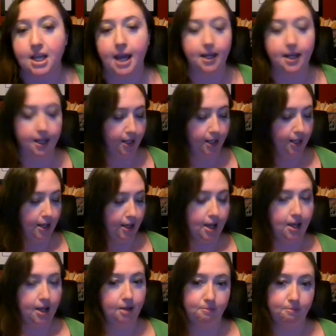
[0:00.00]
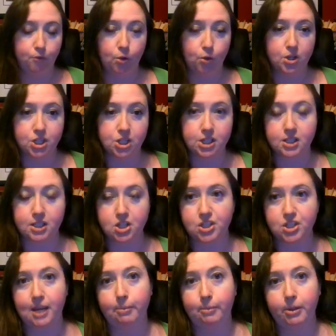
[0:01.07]
a day. Fortunately,
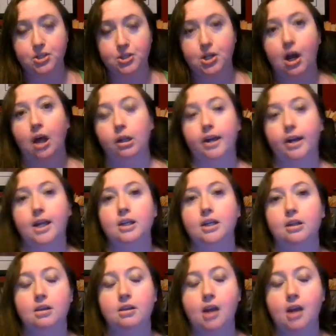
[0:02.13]
she's able to tolerate it.